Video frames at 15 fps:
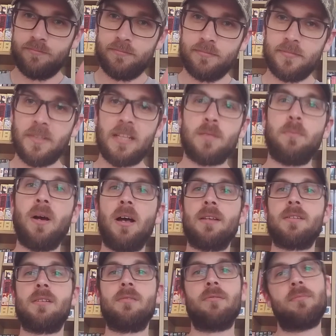that's
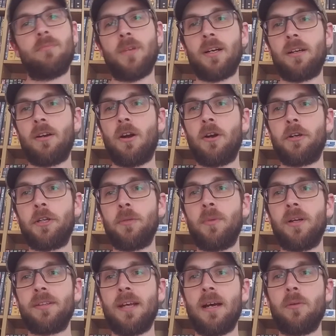positive. I'm not going to argue
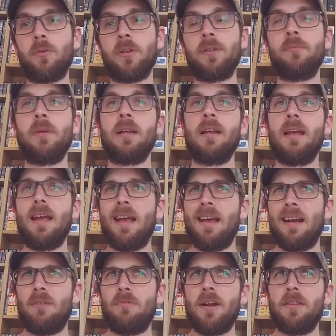about that one.
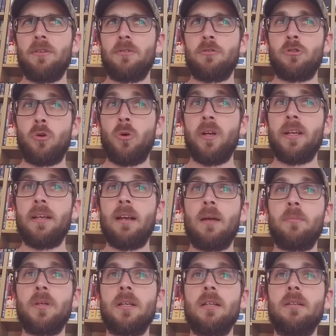And I rather enjoy it. I
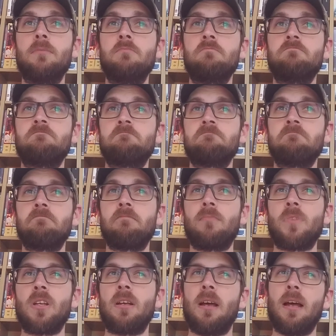mean,
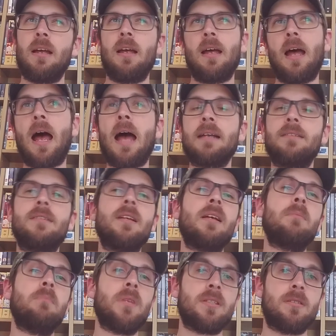I
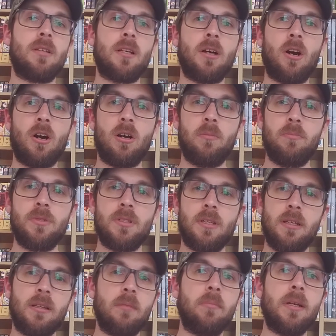did miss the carbs
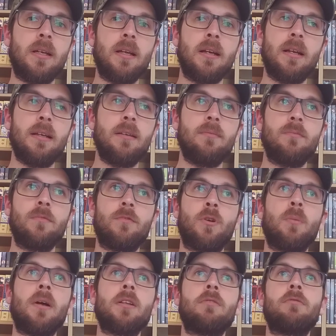in the beginning for
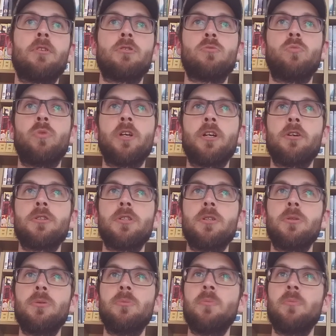about the first week or two,